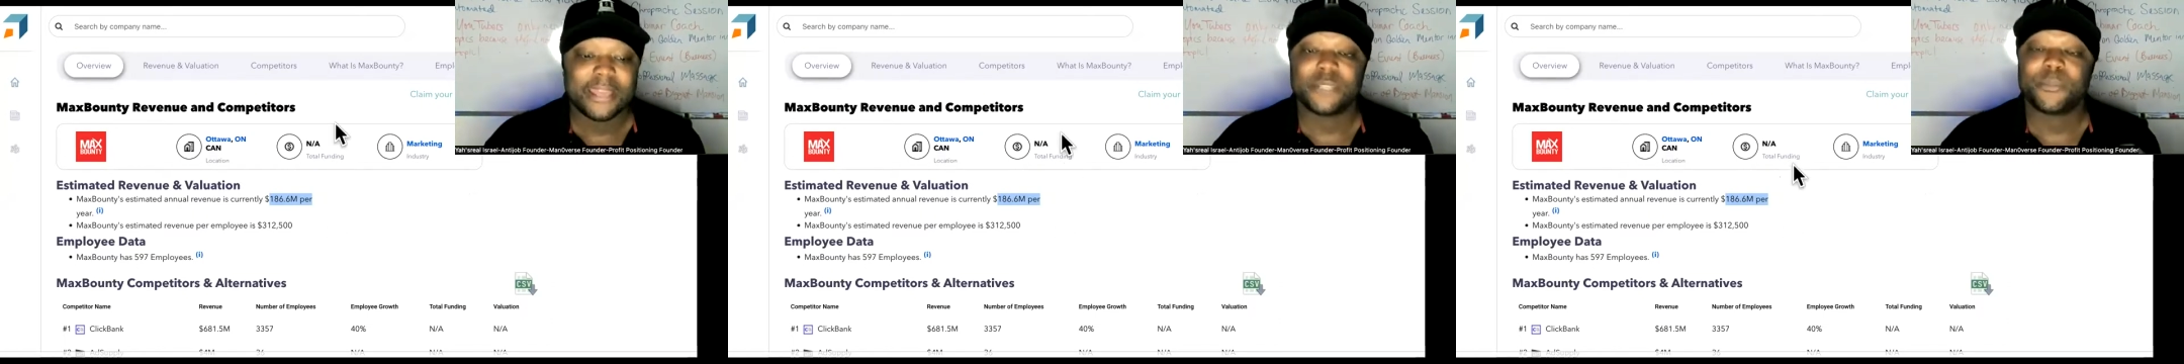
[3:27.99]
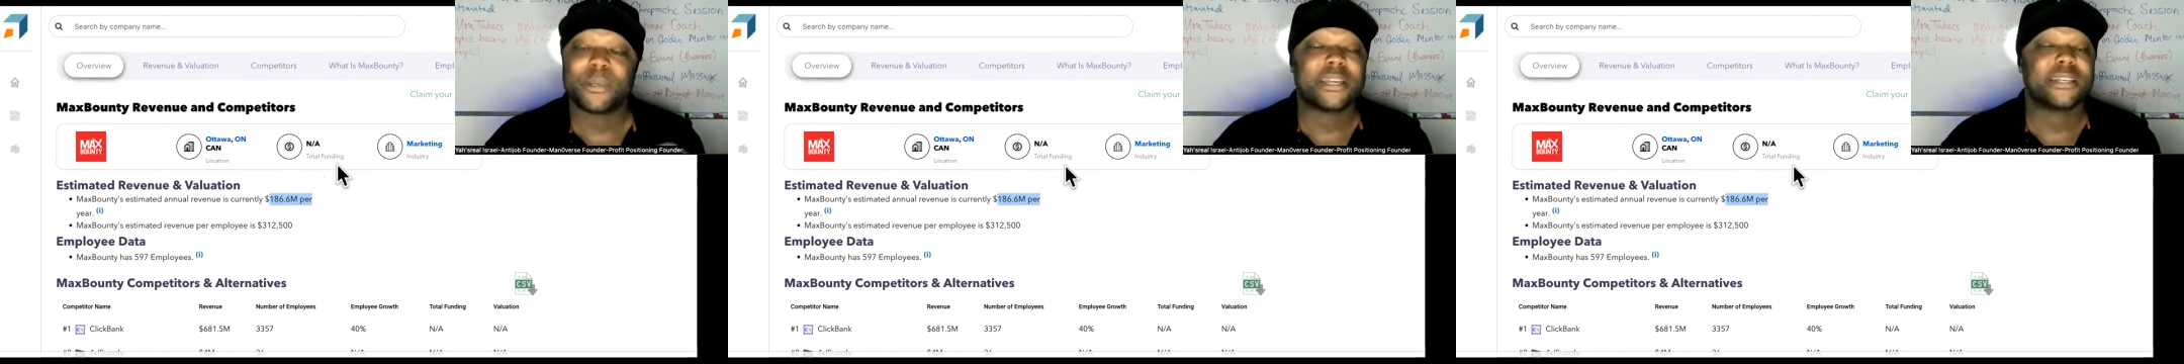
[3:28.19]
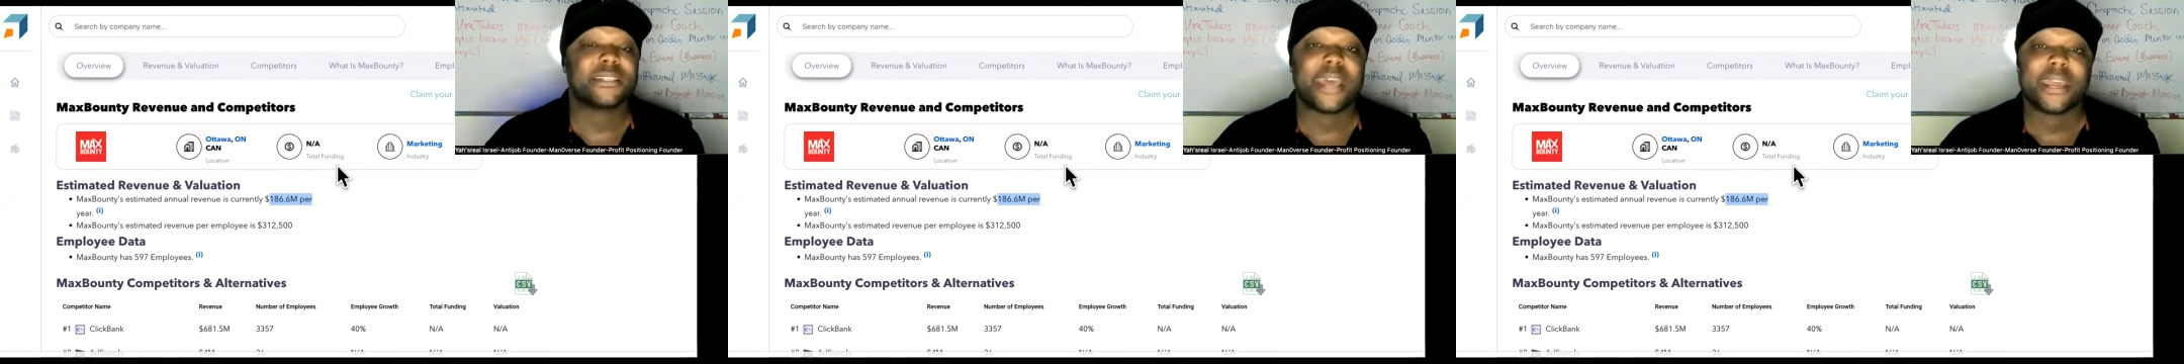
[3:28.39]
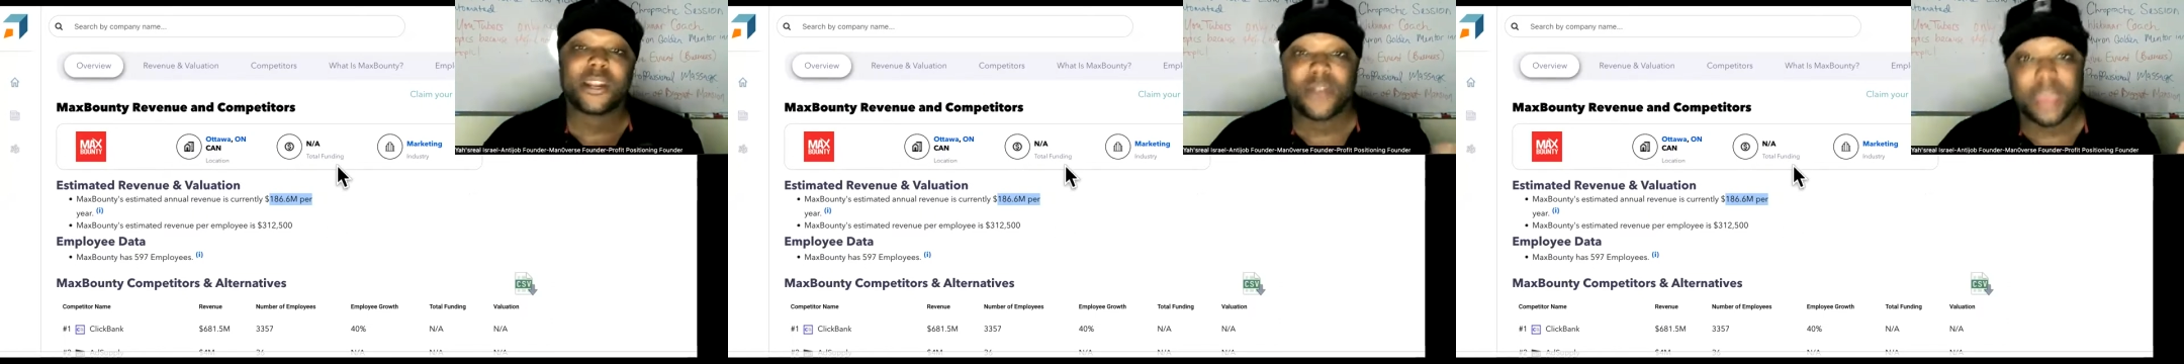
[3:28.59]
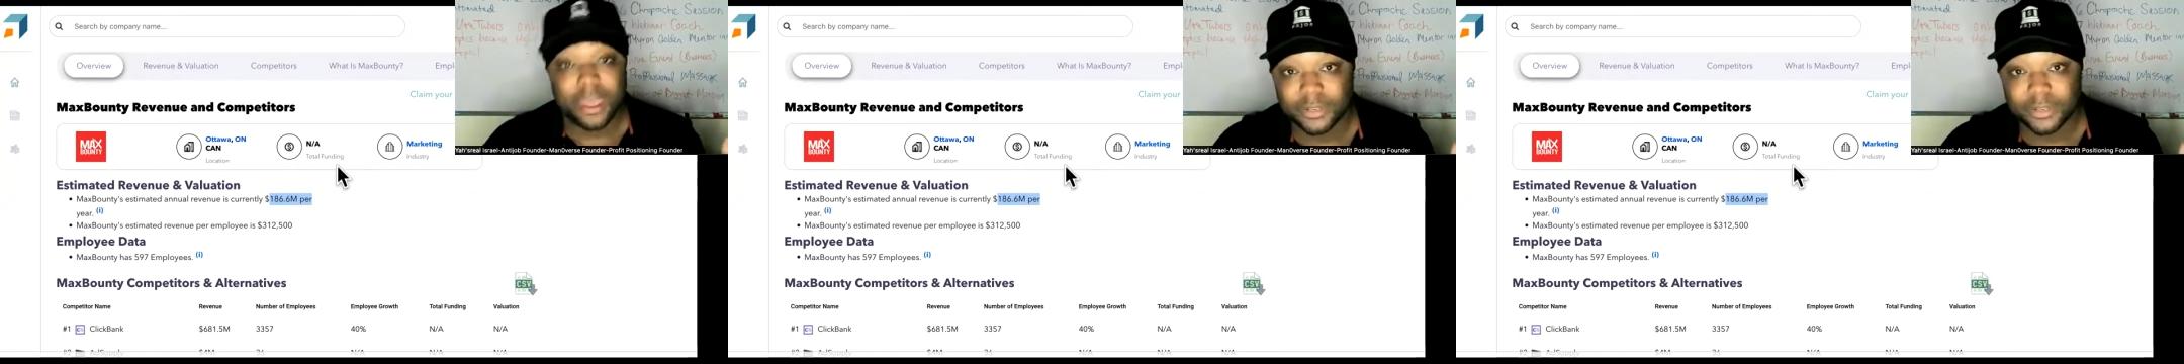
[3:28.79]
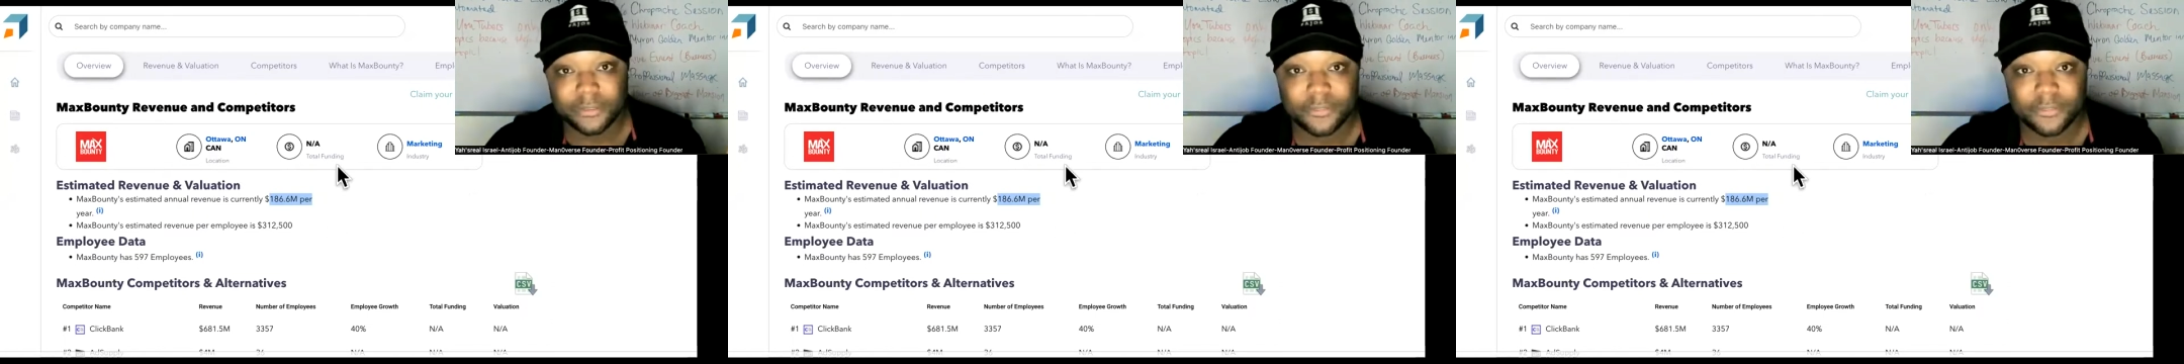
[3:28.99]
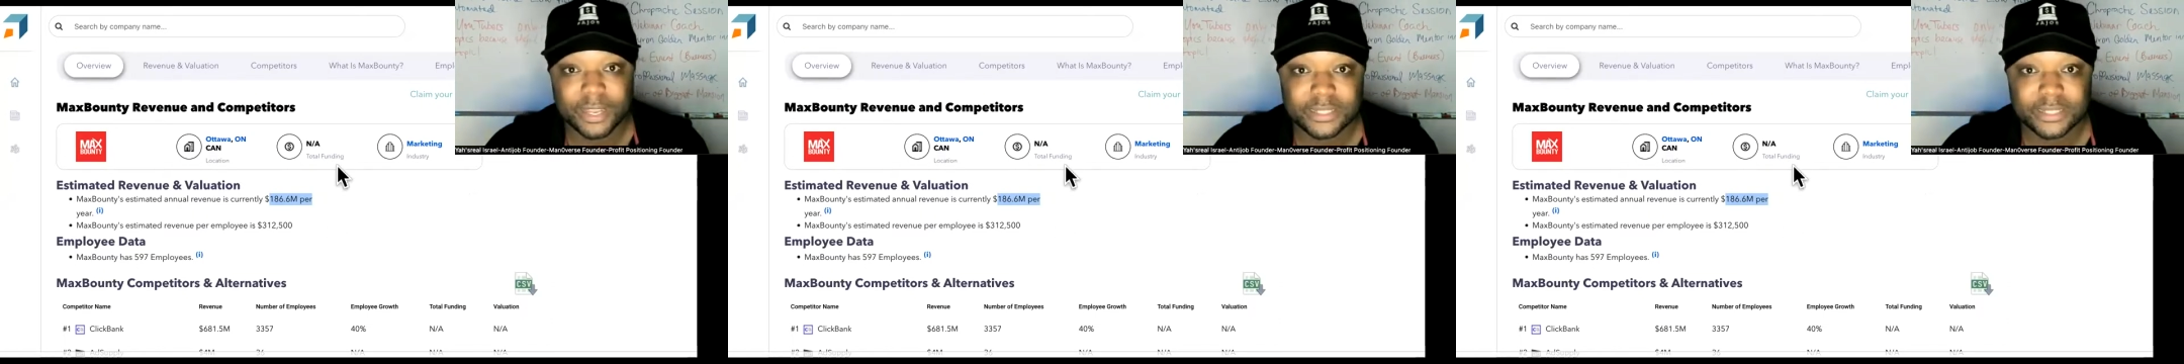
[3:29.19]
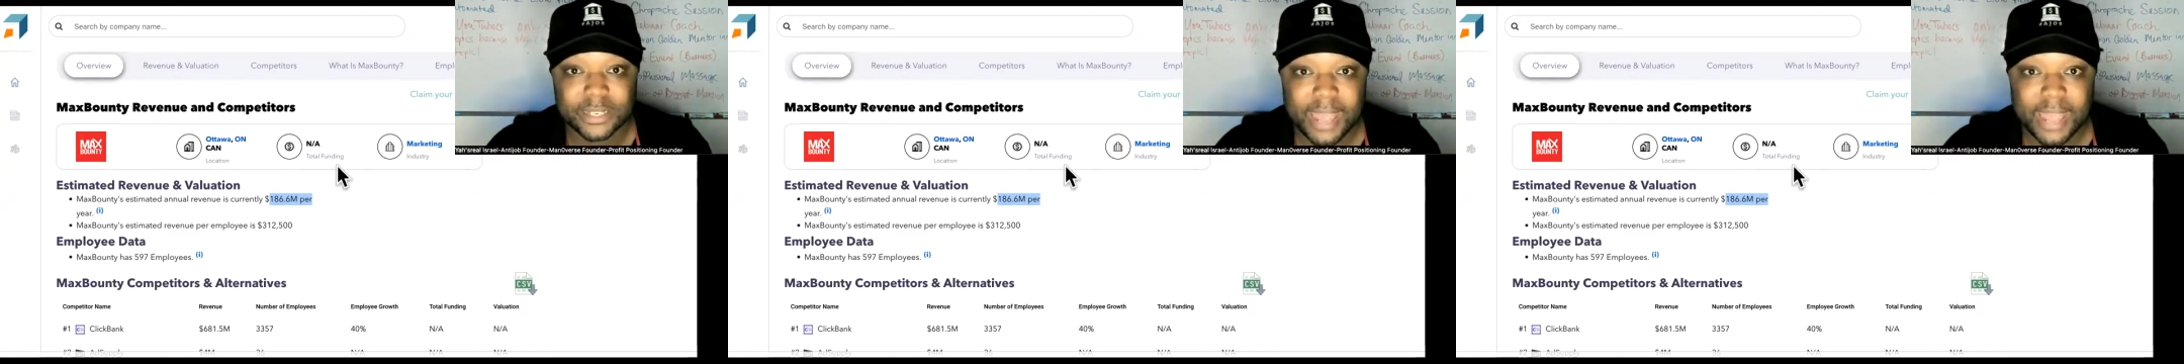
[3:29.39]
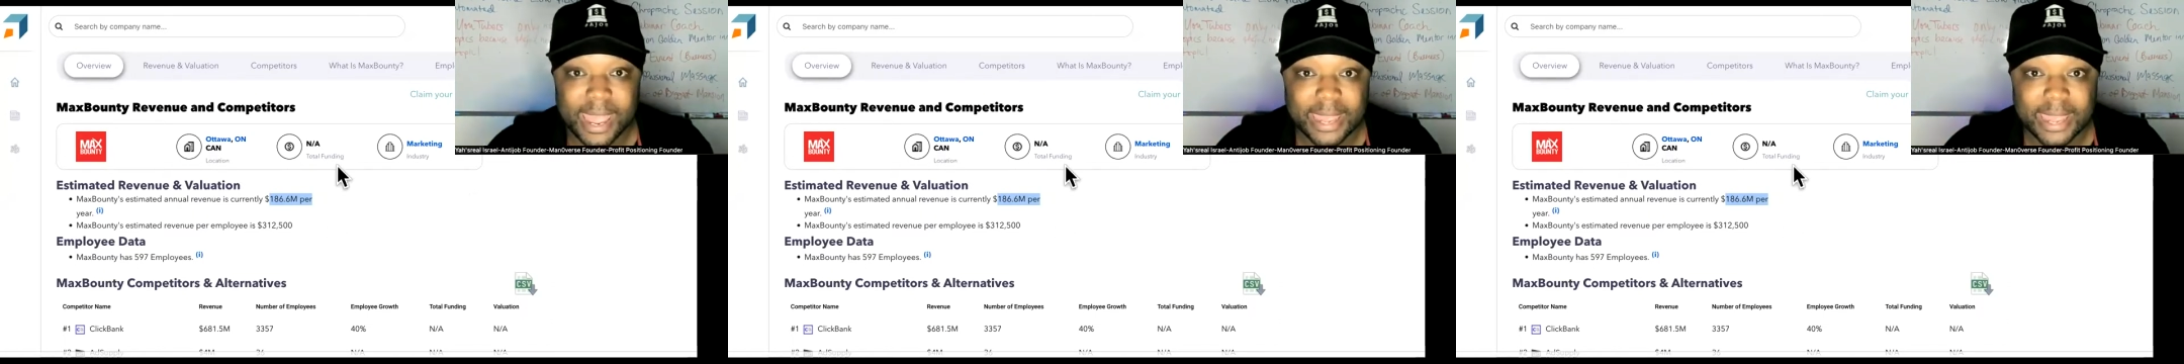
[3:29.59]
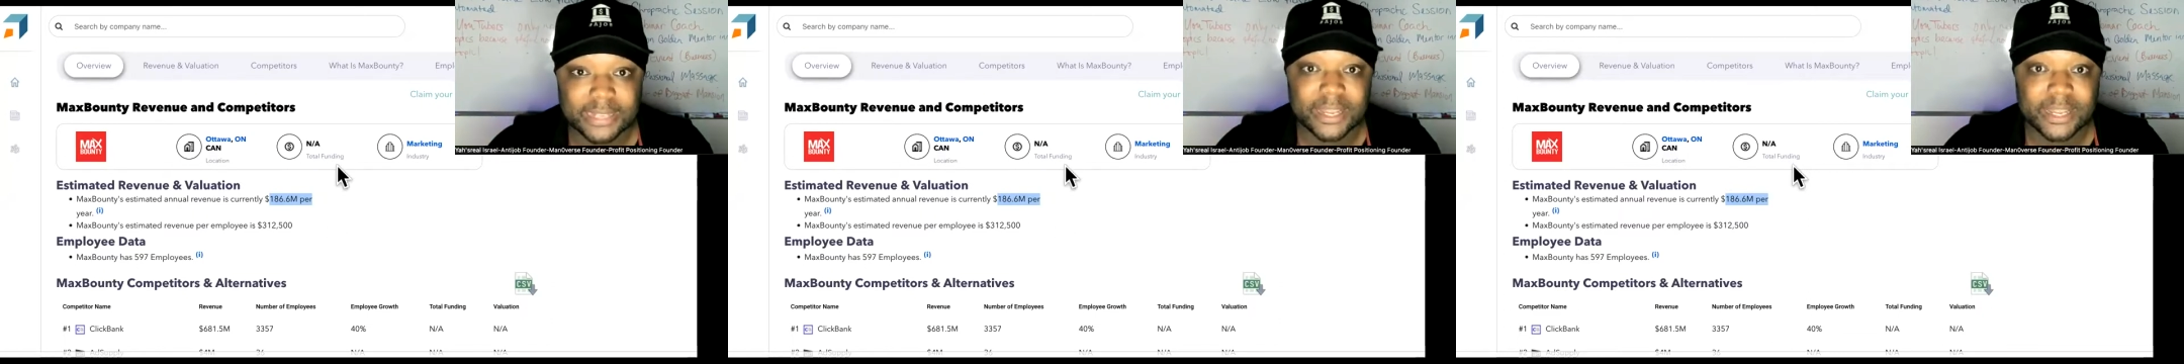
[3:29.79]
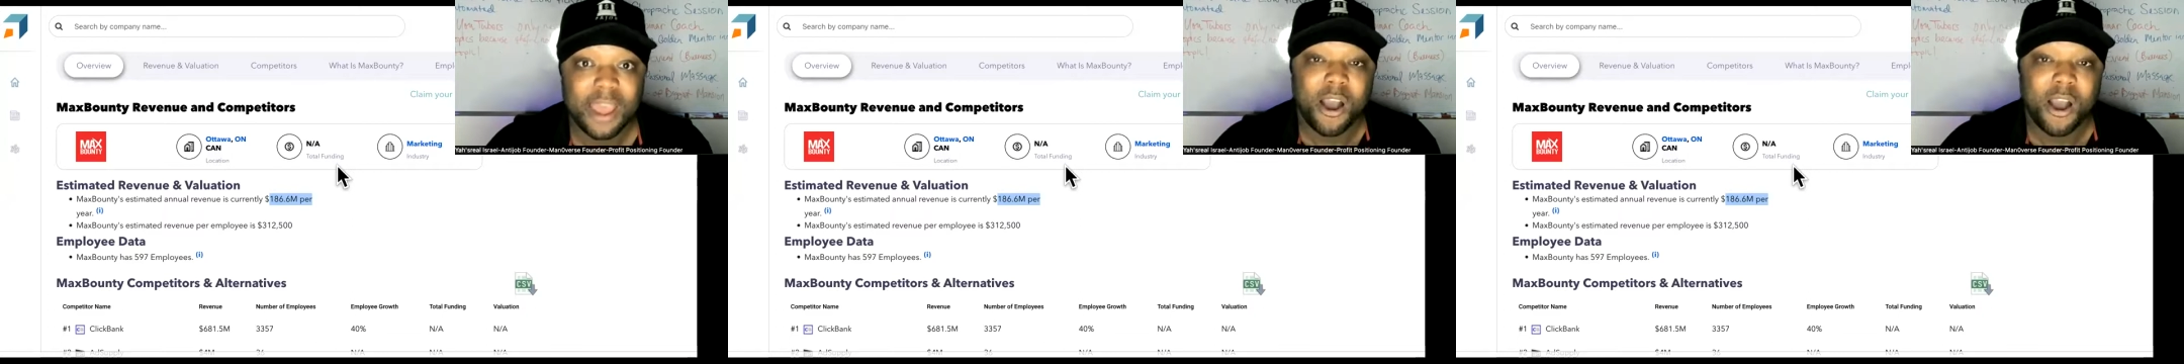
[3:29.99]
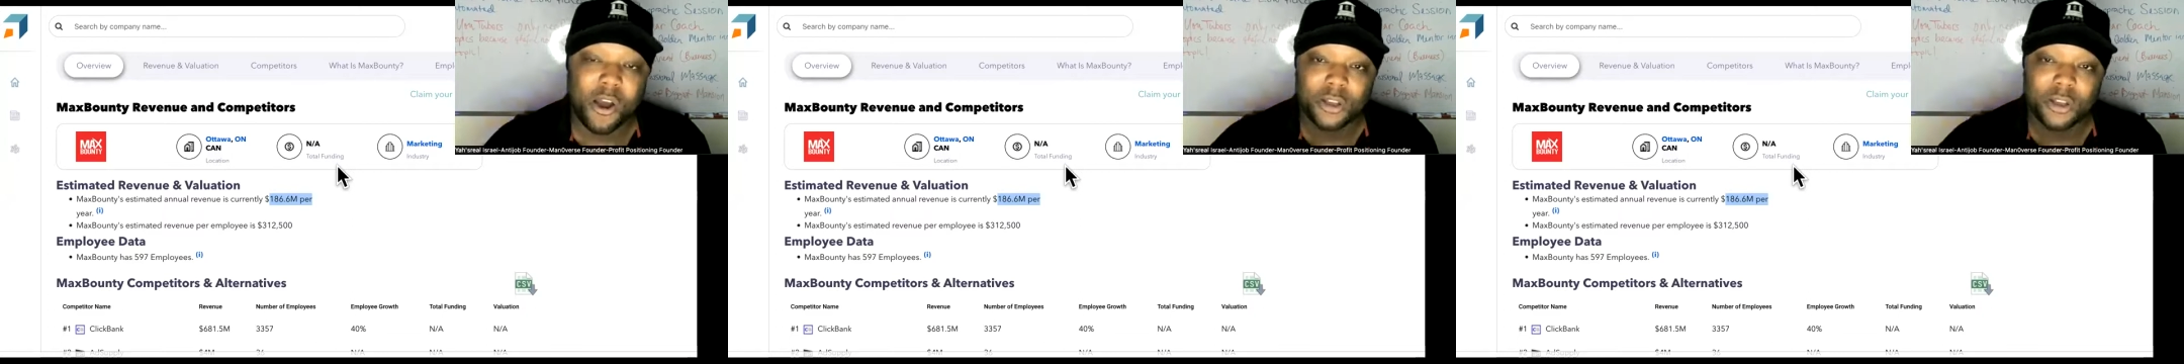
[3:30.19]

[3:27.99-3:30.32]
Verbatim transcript: is because they don't have to invest in ads.